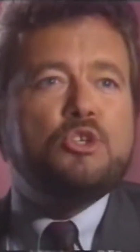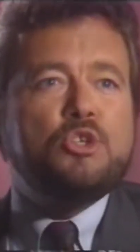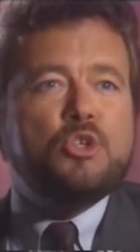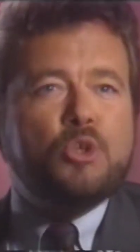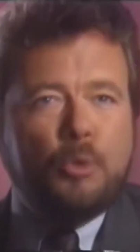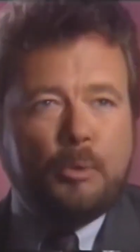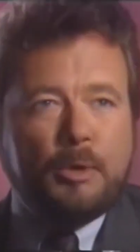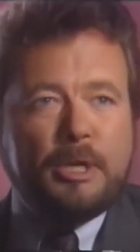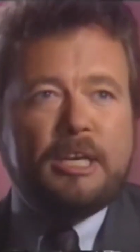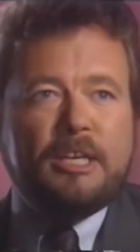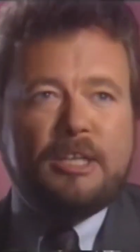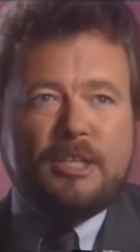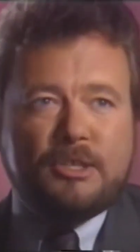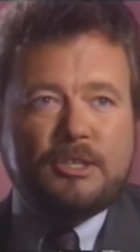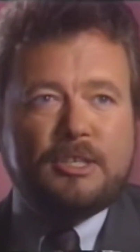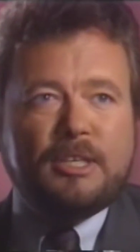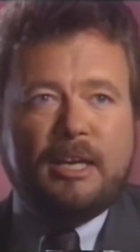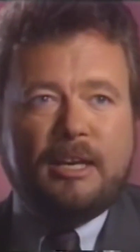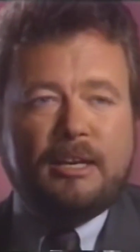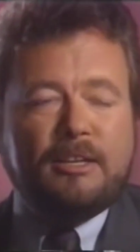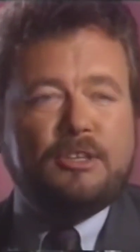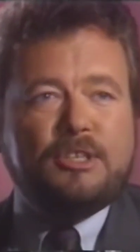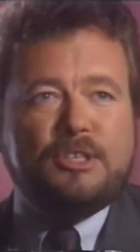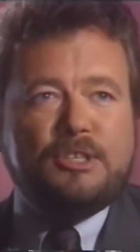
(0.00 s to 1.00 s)
squeezed
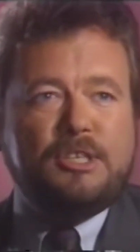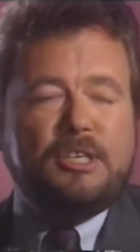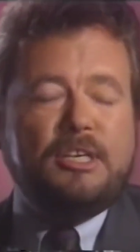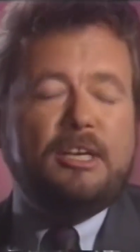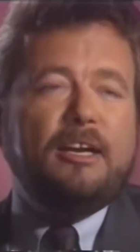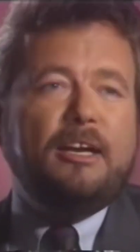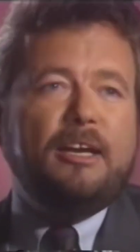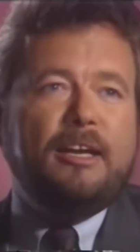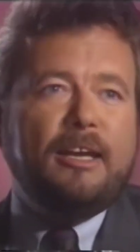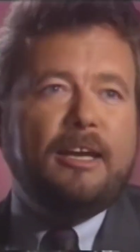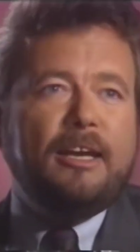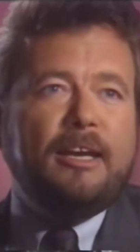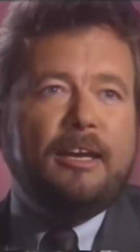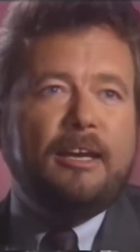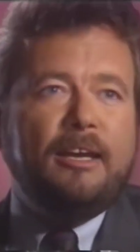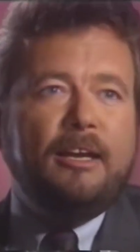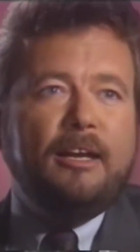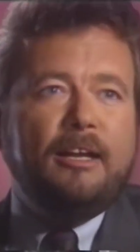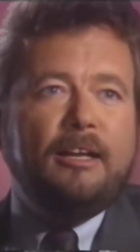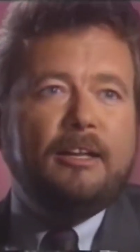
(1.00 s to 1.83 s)
out of the CIA